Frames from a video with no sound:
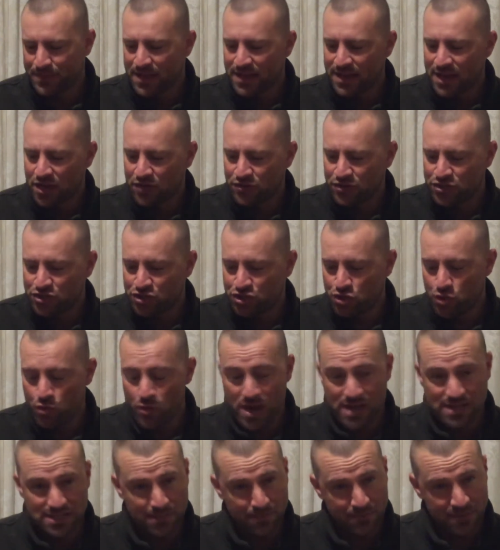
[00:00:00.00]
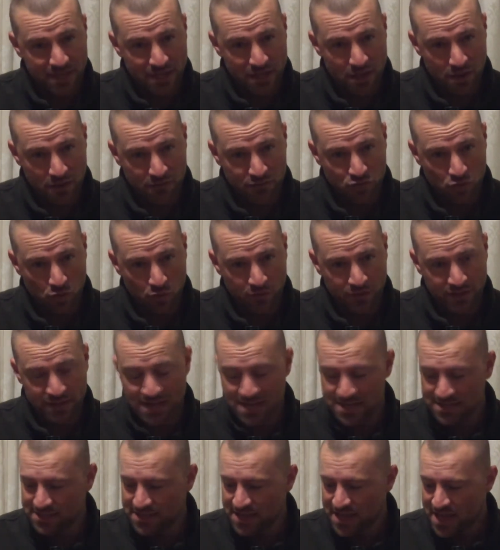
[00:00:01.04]
Now, there's two ways I'm thinking of solving
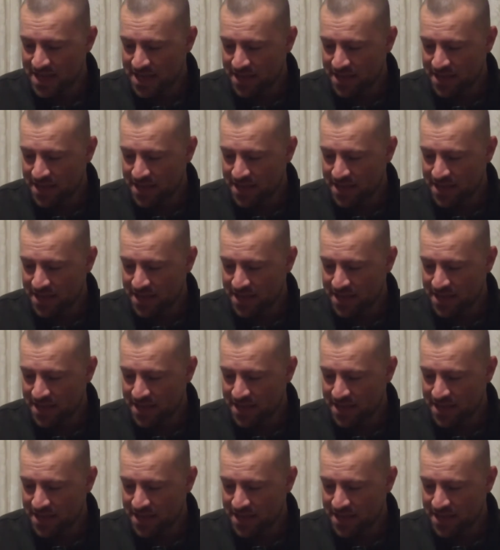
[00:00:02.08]
this.